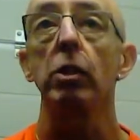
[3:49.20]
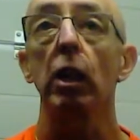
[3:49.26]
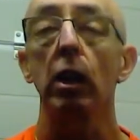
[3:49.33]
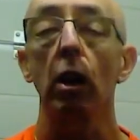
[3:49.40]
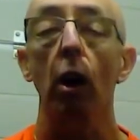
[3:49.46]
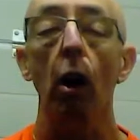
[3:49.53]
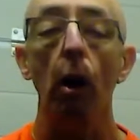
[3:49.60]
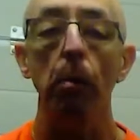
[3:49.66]
Your
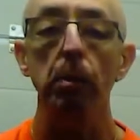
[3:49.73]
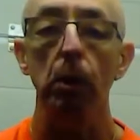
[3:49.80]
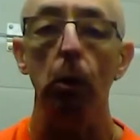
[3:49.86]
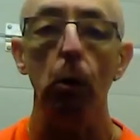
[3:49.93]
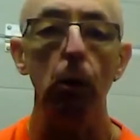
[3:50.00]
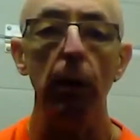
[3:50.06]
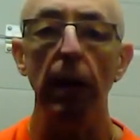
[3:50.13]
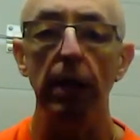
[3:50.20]
carbs,
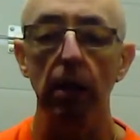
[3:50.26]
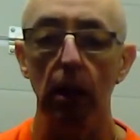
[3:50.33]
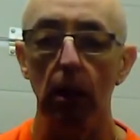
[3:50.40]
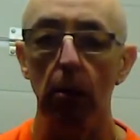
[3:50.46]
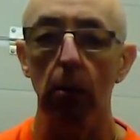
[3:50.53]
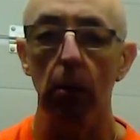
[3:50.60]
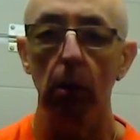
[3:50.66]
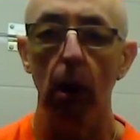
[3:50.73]
all they
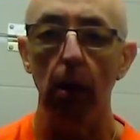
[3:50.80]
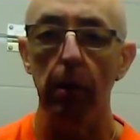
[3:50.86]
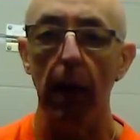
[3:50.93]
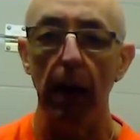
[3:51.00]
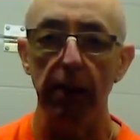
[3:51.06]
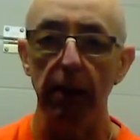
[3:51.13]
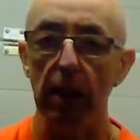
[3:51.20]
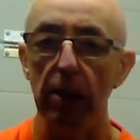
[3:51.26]
do,
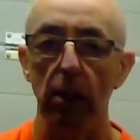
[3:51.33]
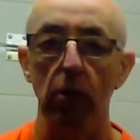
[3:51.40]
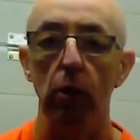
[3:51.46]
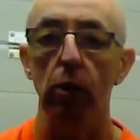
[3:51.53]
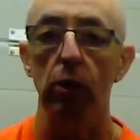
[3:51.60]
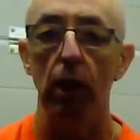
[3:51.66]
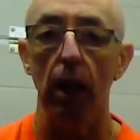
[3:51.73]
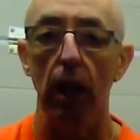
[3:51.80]
carbohydrates, are
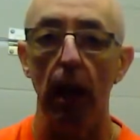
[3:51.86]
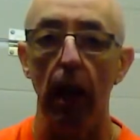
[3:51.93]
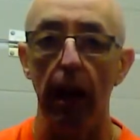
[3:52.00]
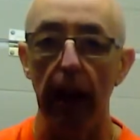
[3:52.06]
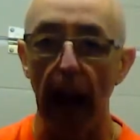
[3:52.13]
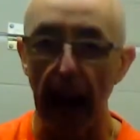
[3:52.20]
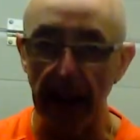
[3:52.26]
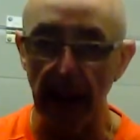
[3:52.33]
just an
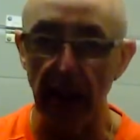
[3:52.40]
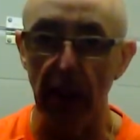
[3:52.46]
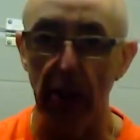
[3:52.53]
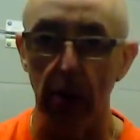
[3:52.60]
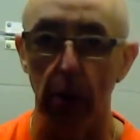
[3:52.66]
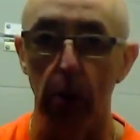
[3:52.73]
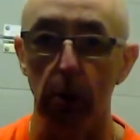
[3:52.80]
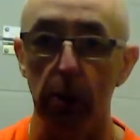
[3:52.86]
energy
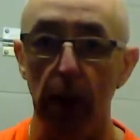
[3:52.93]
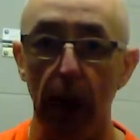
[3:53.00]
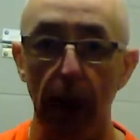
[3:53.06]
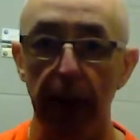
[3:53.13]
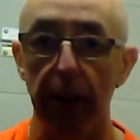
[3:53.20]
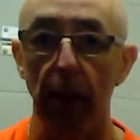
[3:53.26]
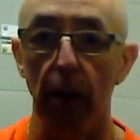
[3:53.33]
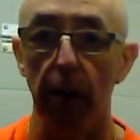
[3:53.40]
source.
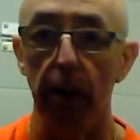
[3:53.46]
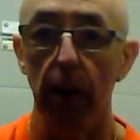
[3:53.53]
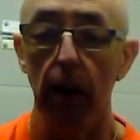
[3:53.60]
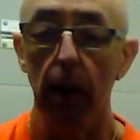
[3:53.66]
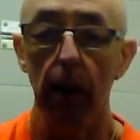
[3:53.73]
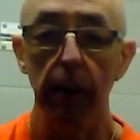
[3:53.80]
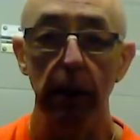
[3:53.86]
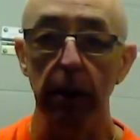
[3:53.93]
End of.
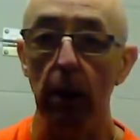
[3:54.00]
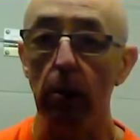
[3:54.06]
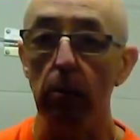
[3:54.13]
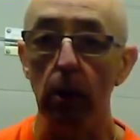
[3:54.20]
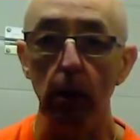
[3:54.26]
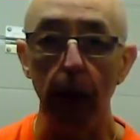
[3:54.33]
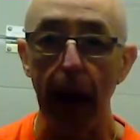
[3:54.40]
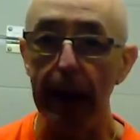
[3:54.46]
They don't
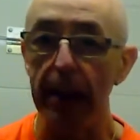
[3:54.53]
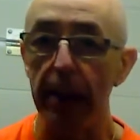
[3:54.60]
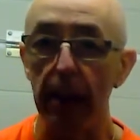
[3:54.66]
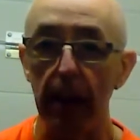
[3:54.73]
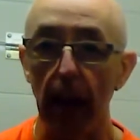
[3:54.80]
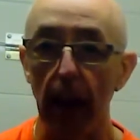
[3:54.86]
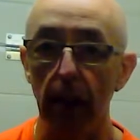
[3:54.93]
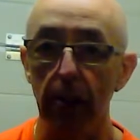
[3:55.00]
do anything
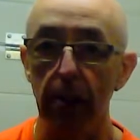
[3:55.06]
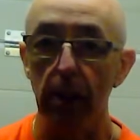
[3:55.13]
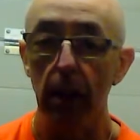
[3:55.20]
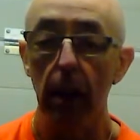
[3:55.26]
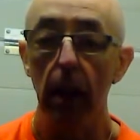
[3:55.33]
else.